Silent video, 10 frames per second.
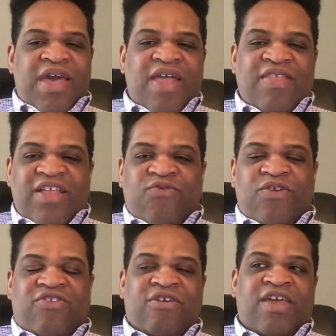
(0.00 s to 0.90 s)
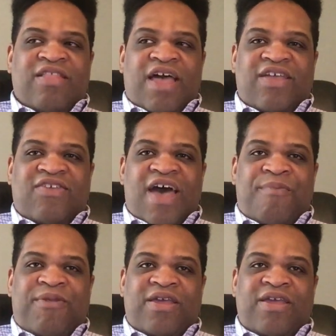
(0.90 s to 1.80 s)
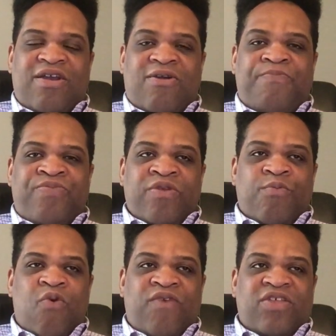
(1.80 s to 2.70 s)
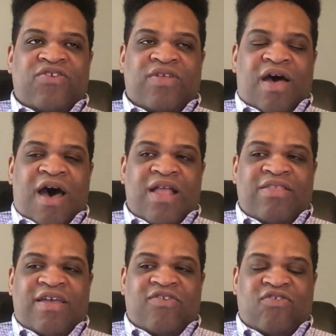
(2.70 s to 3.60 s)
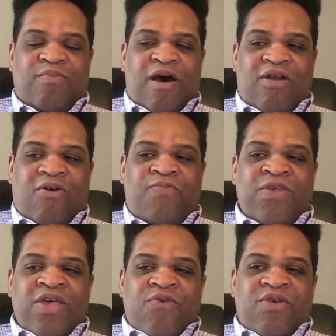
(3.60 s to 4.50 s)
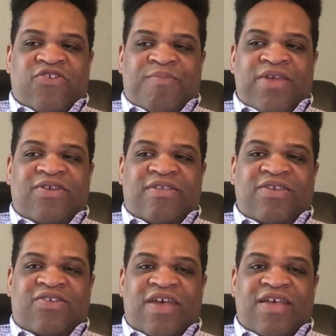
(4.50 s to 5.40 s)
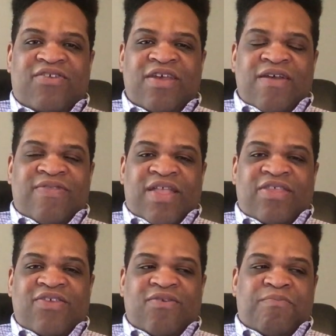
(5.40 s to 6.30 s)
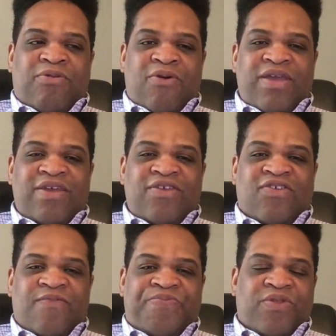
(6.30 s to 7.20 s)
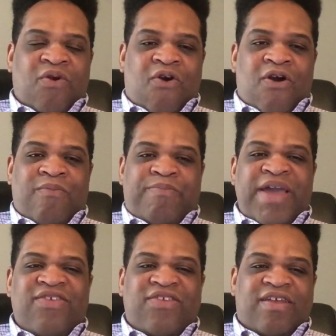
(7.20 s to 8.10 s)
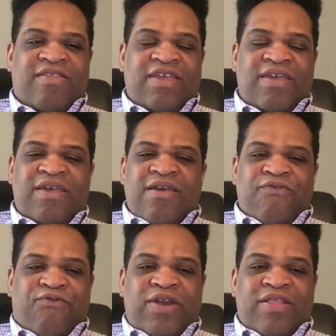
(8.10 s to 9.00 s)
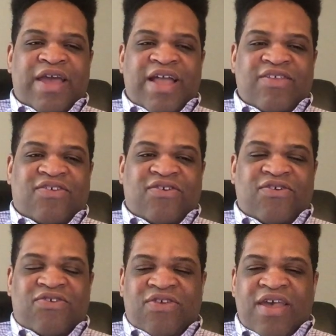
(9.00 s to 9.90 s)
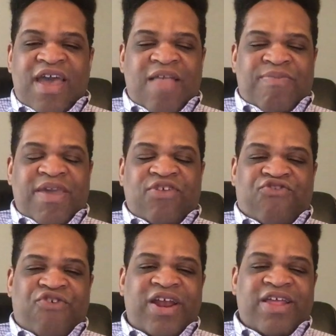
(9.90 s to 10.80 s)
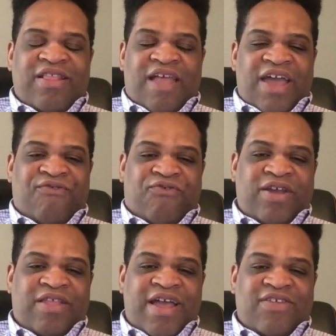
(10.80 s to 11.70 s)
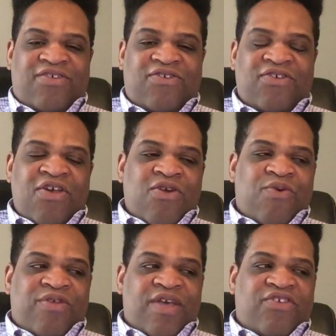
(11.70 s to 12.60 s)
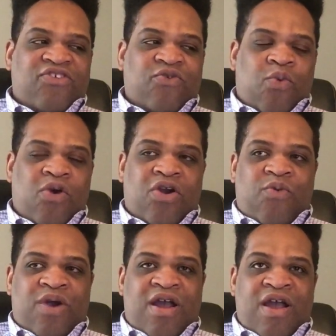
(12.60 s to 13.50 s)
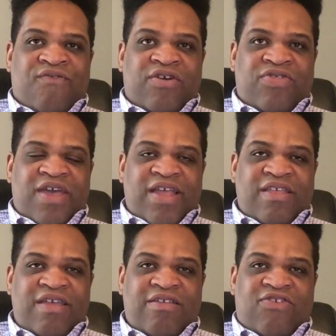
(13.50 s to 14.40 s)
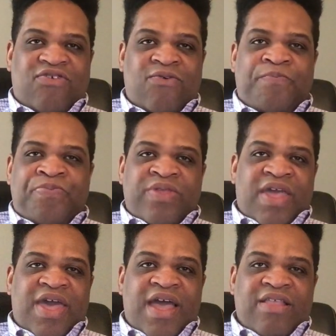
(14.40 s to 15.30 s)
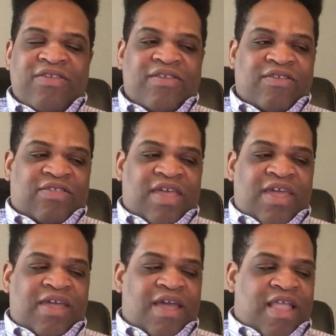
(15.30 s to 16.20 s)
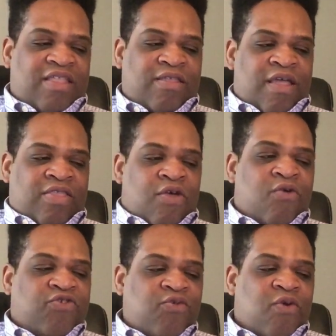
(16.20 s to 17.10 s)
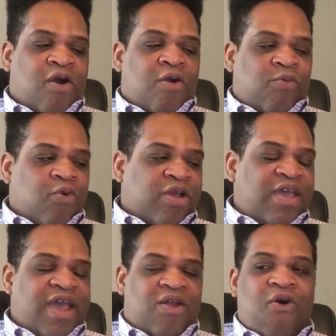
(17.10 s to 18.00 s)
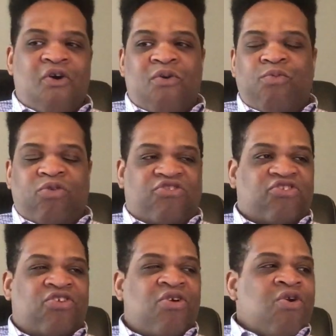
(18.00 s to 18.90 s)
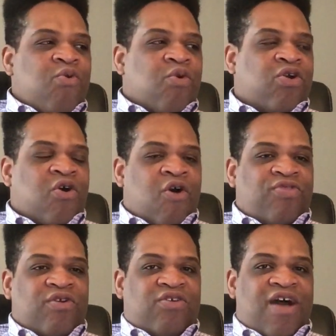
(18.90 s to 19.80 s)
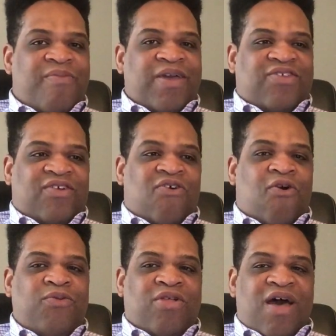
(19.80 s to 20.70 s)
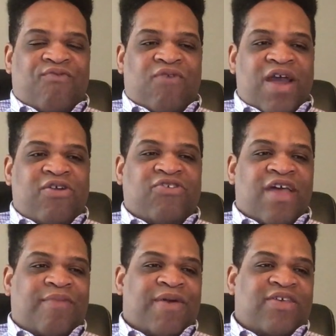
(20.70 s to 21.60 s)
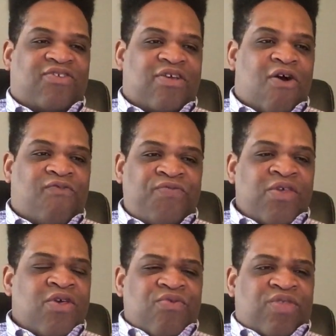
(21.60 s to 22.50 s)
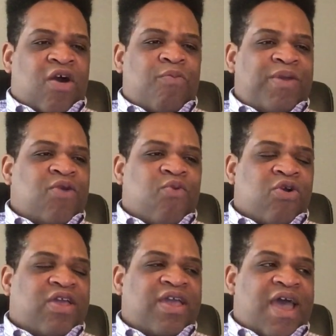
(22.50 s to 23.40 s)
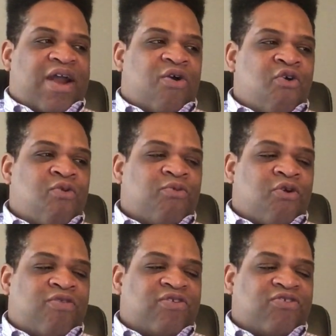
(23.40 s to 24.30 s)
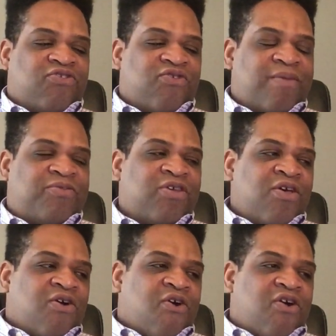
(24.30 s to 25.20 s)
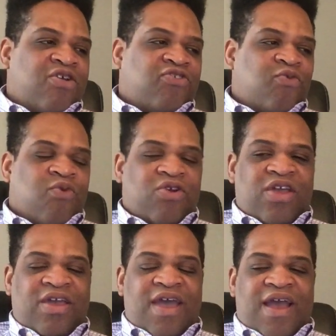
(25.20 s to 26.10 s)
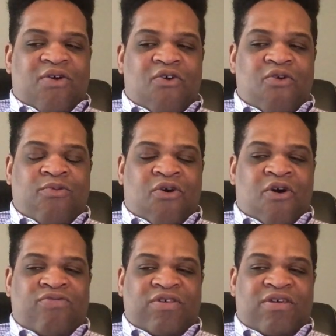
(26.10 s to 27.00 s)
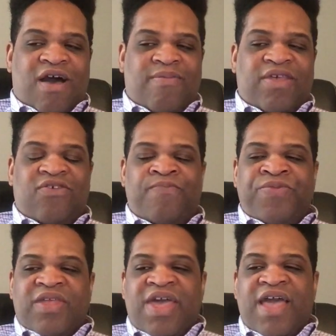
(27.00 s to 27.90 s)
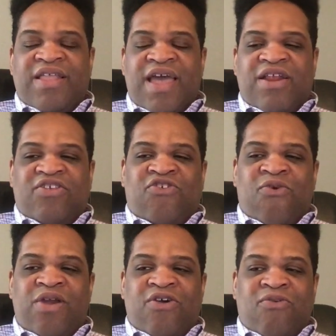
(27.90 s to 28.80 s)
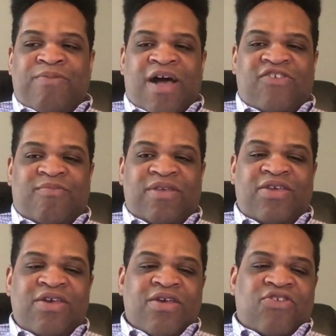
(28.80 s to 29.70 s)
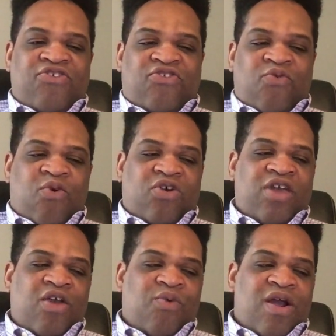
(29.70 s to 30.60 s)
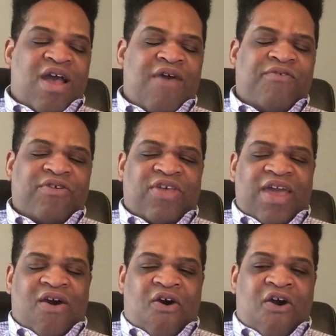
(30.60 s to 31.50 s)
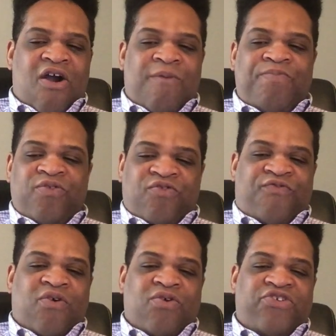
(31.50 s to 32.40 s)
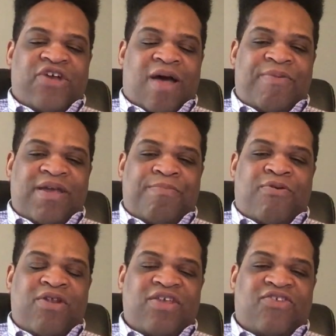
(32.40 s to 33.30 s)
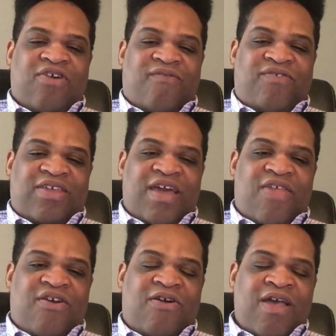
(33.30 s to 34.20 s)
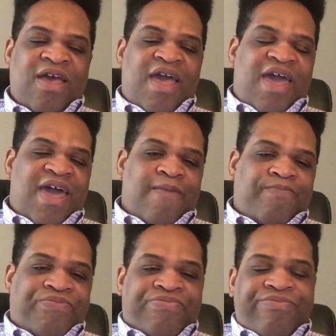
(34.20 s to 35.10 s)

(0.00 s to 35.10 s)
And that's what's looking like is happening here, moving to the hot desk model, which basically says that these employees are basically freelancers and being treated like freelancers where they just work wherever they need to and they and and those who are working at home will just work on their comics at home you'll have writers like myself they'll be working at home on their scripts artists working at home on the comics and editorial possibly just working wherever they are photoshopping and putting stuff together and